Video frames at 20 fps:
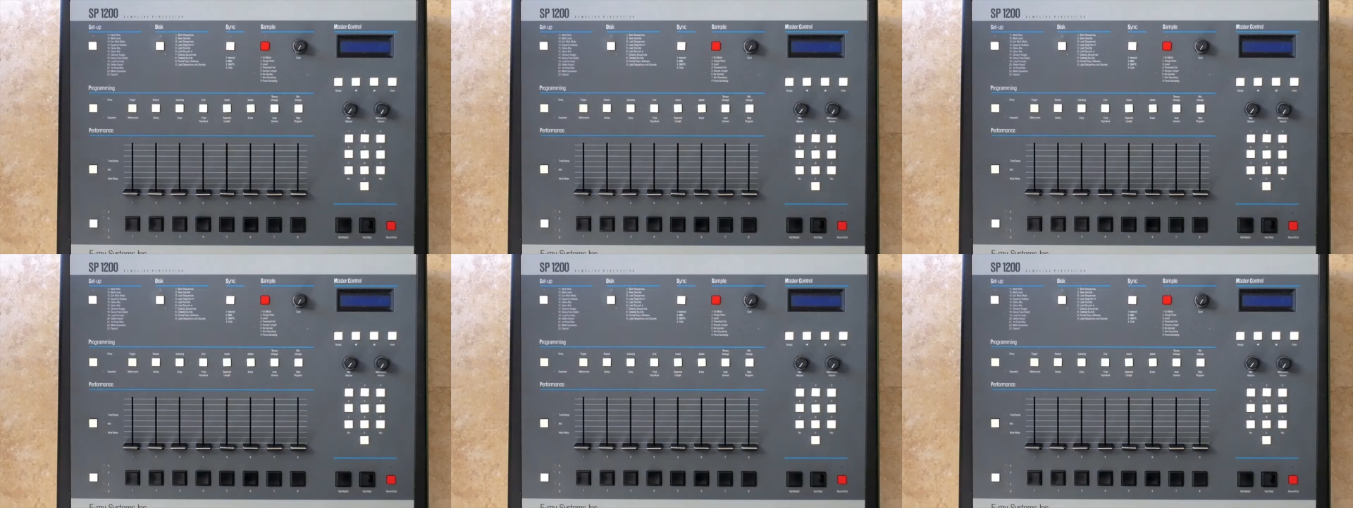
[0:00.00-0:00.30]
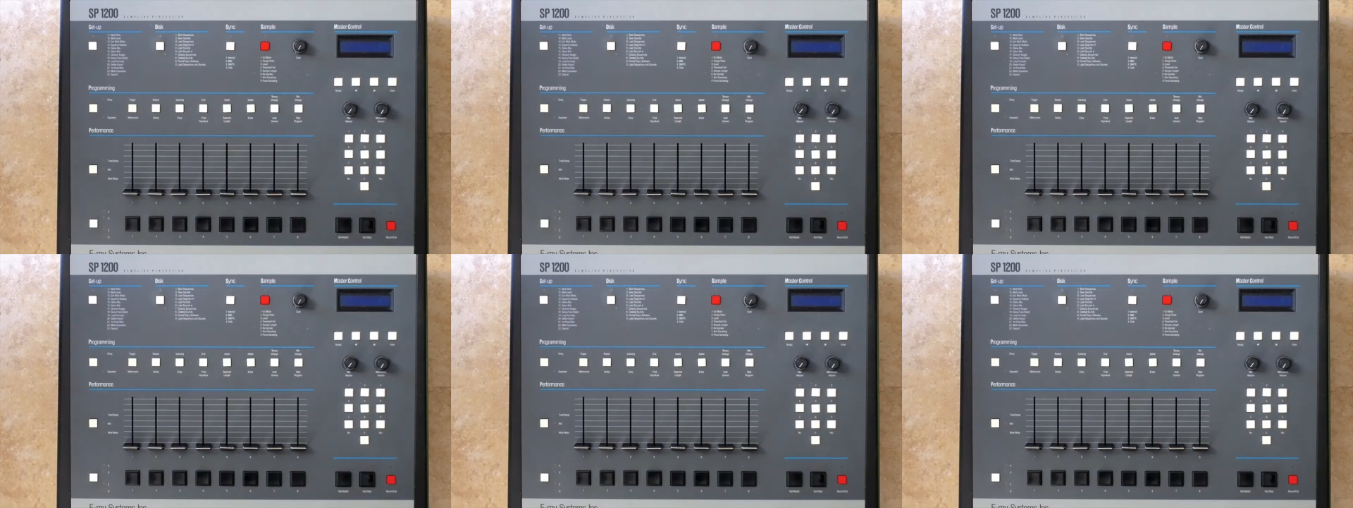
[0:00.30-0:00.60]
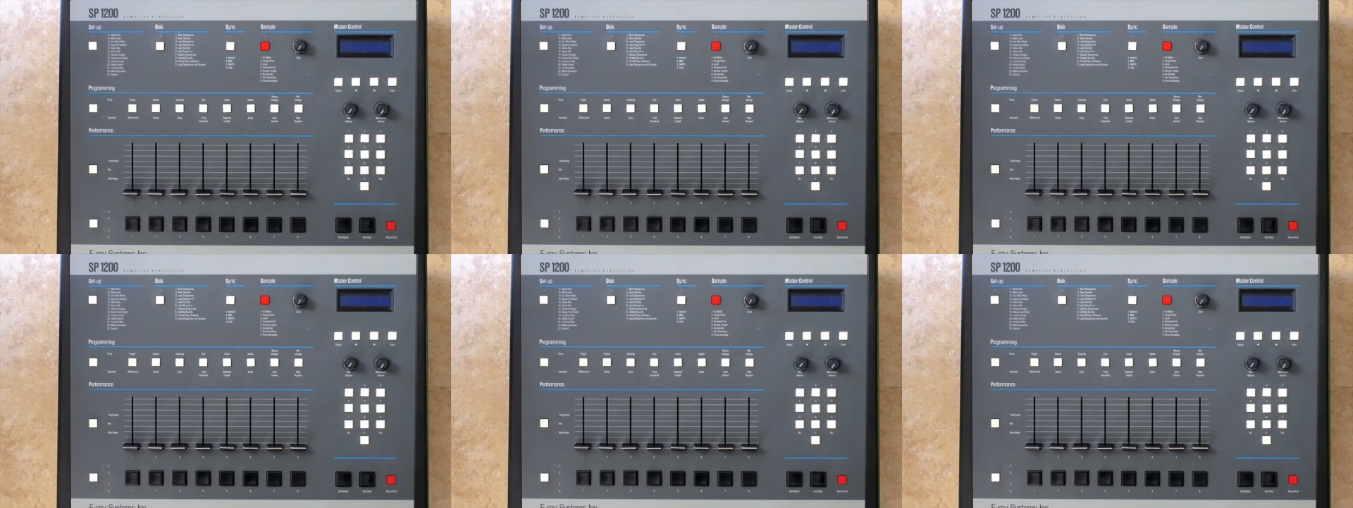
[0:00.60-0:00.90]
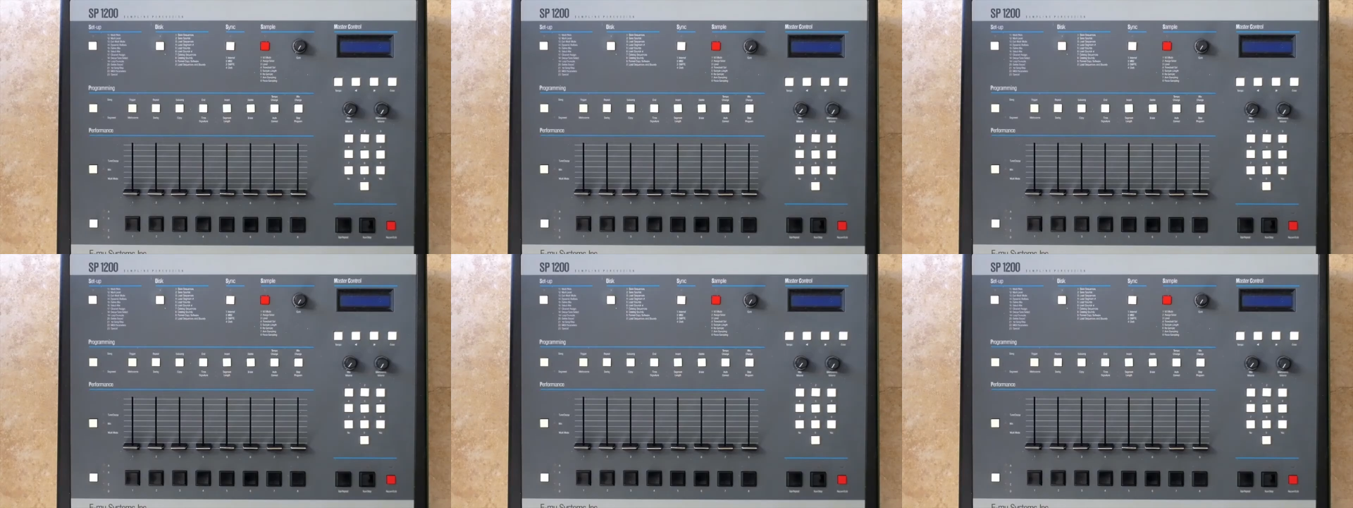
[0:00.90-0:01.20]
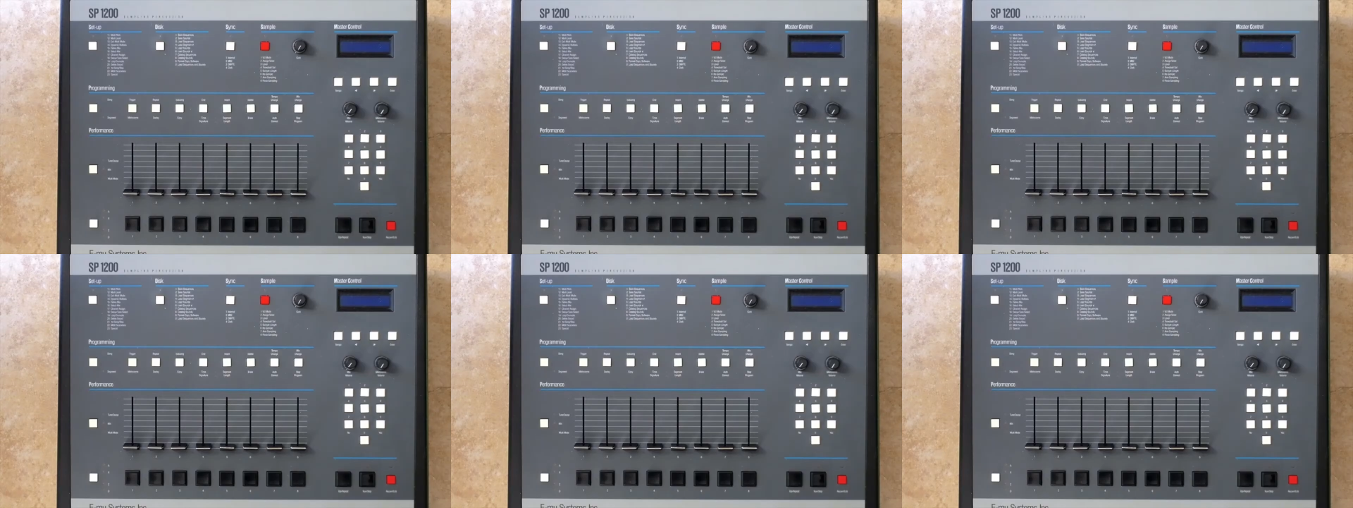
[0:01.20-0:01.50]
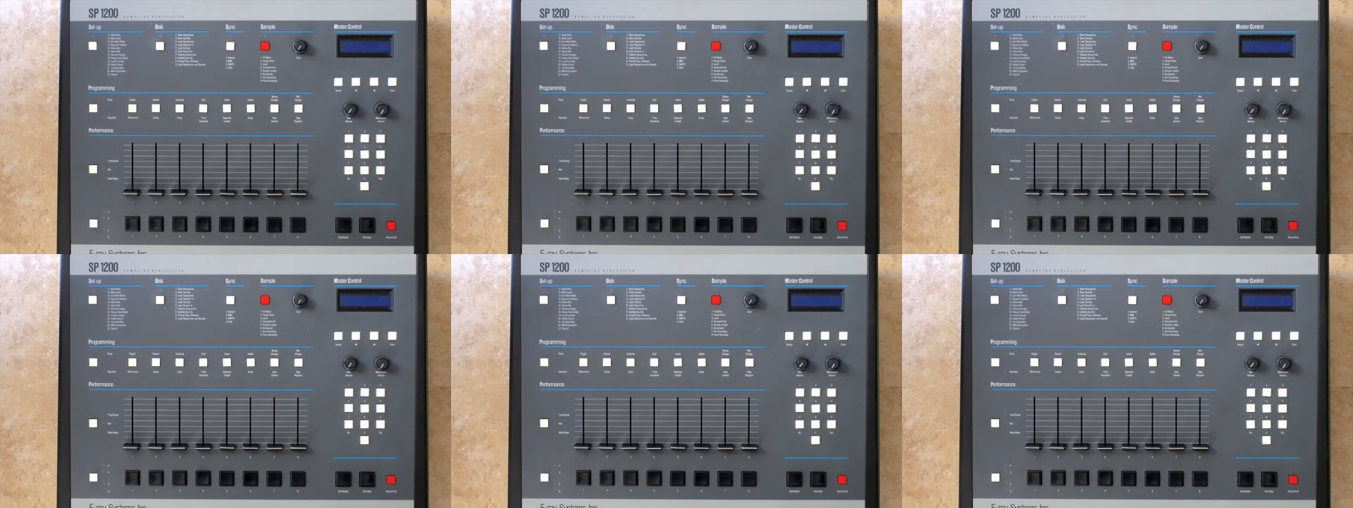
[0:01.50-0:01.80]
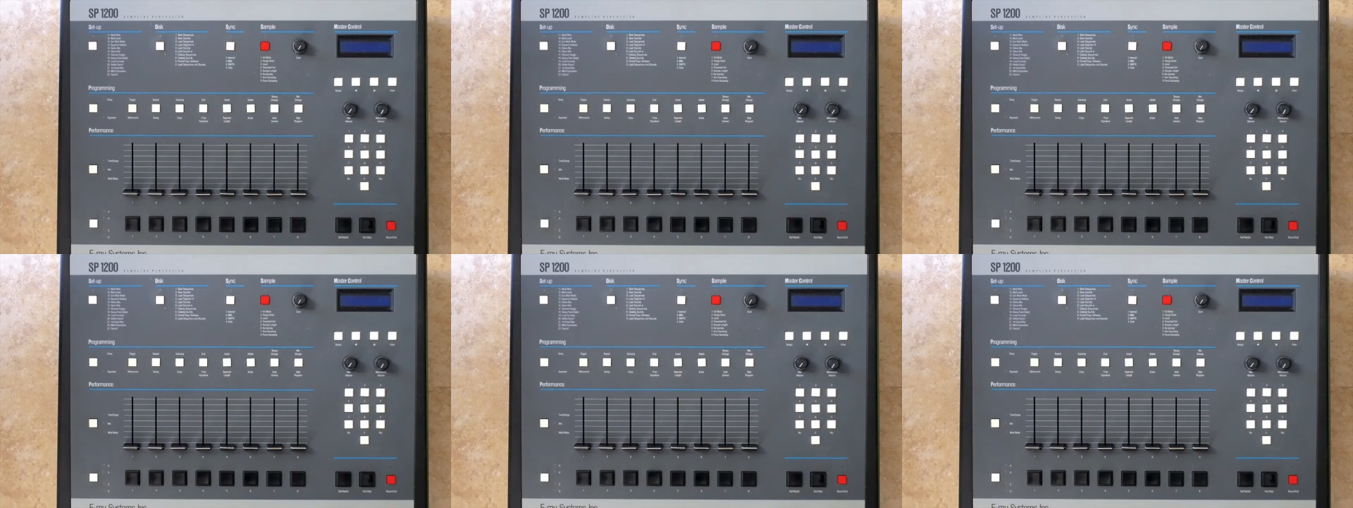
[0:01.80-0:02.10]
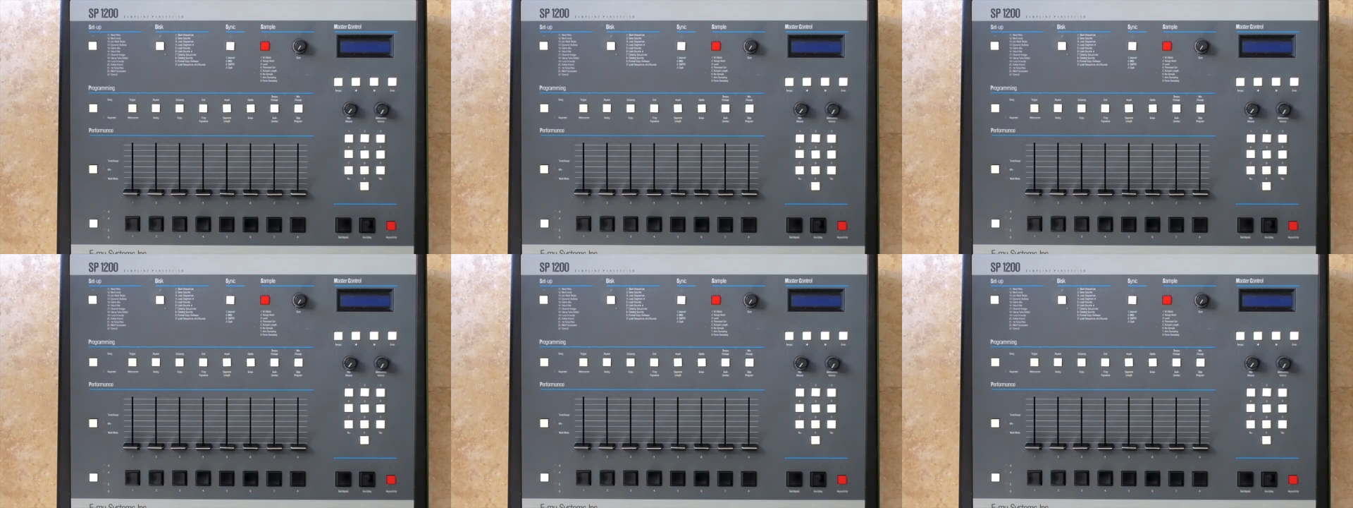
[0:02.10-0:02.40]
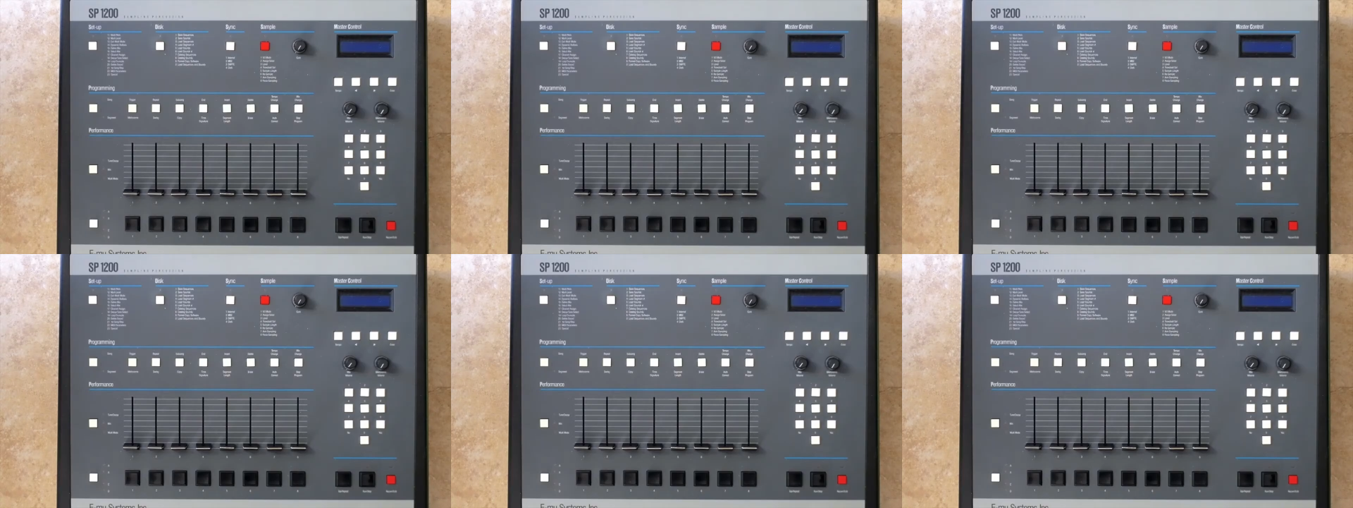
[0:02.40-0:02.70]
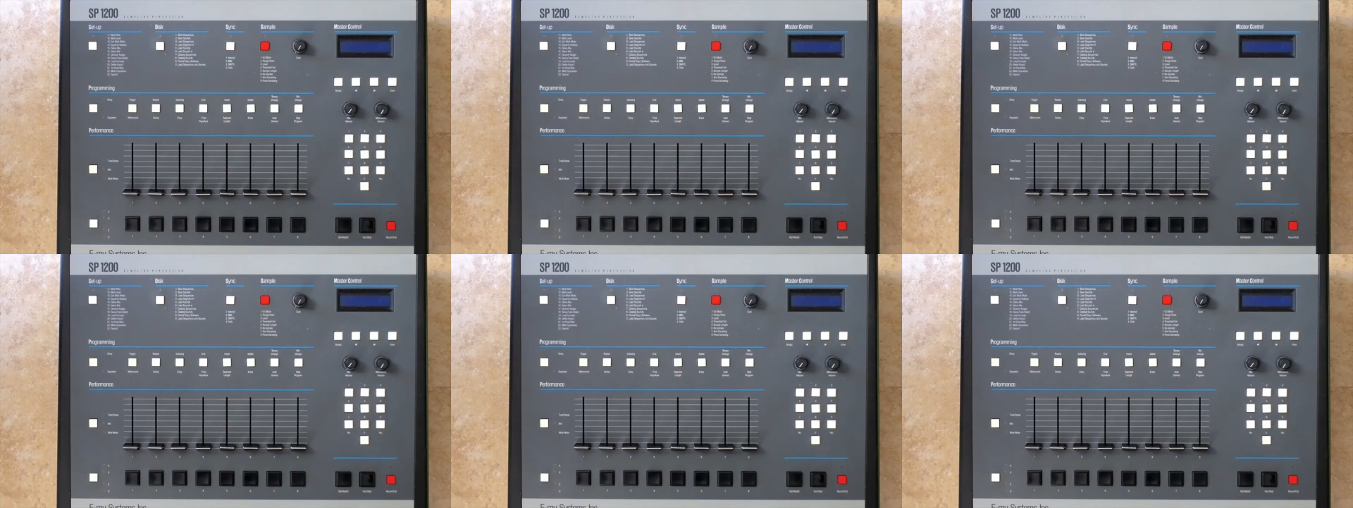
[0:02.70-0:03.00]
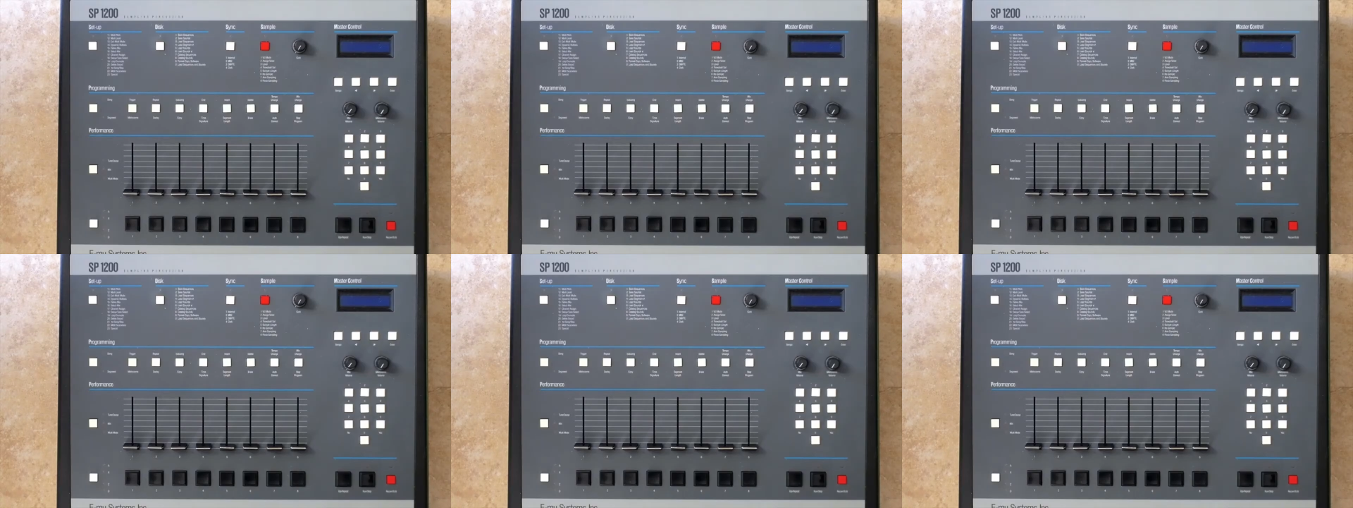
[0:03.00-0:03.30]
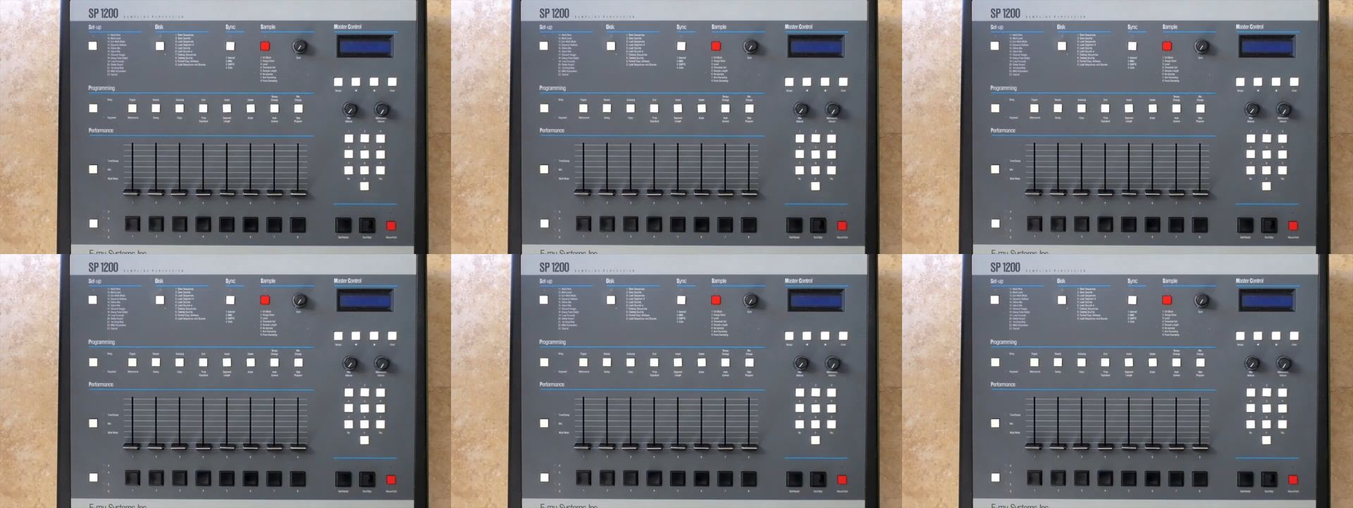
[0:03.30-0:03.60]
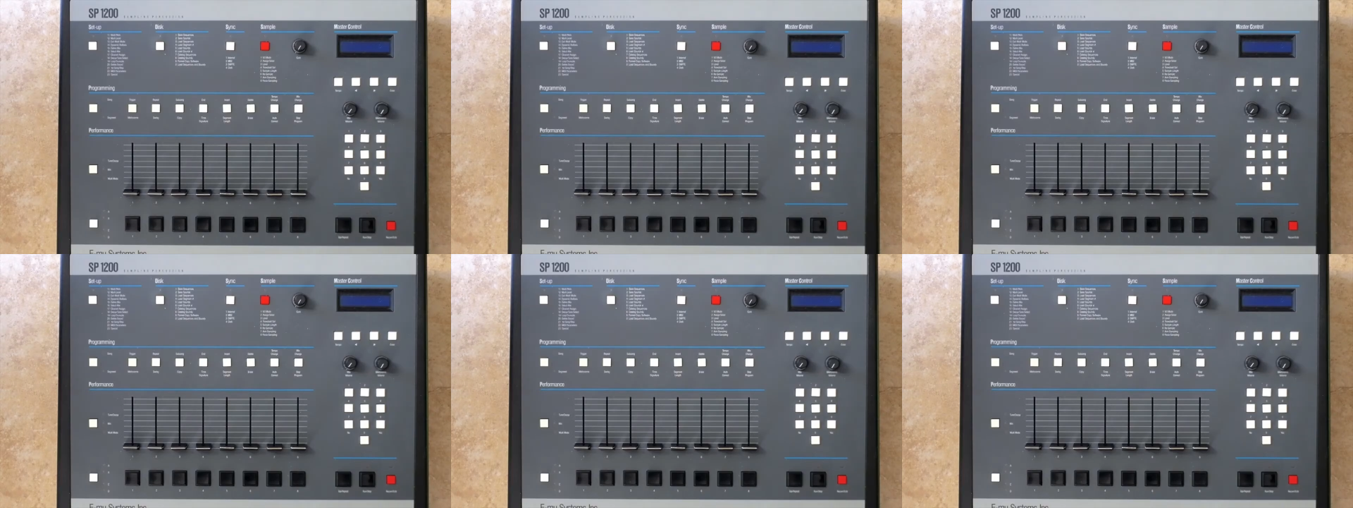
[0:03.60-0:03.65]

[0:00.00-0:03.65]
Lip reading: Nobody's mouth can be seen.